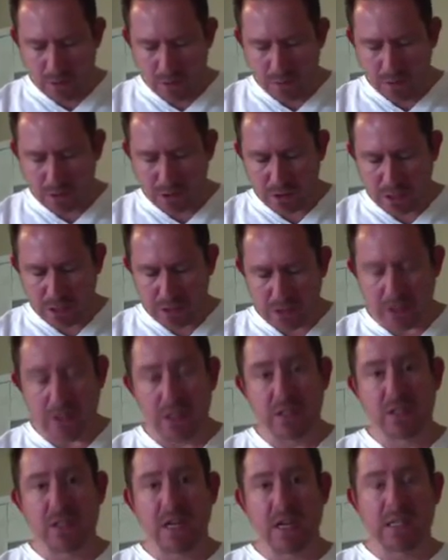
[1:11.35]
For Jesus
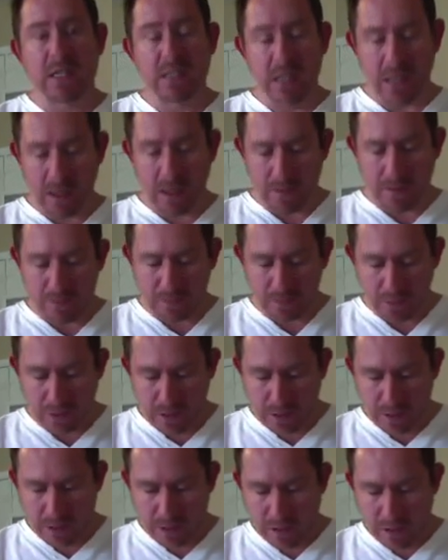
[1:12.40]
had said to him,
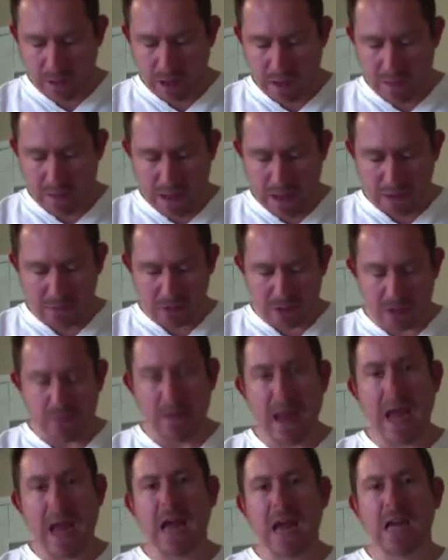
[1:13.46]
"Come out of this
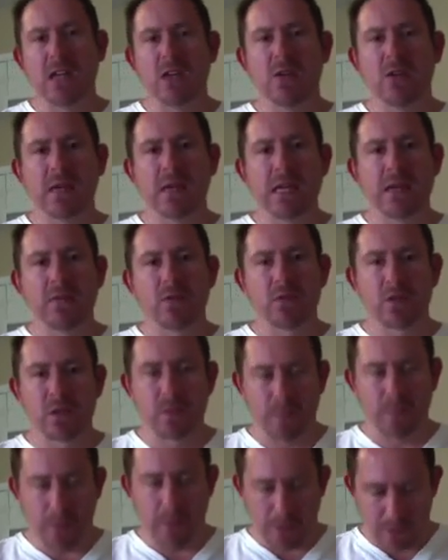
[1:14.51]
man, you evil
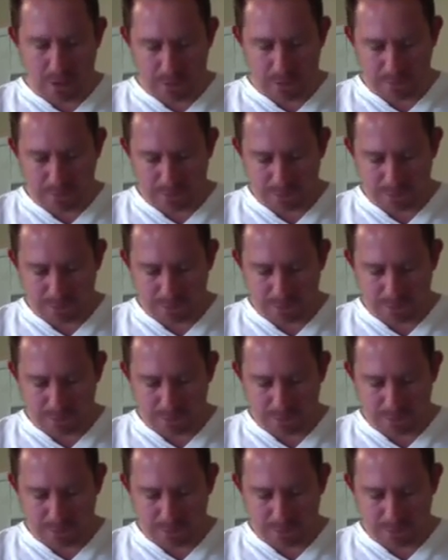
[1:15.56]
spirit."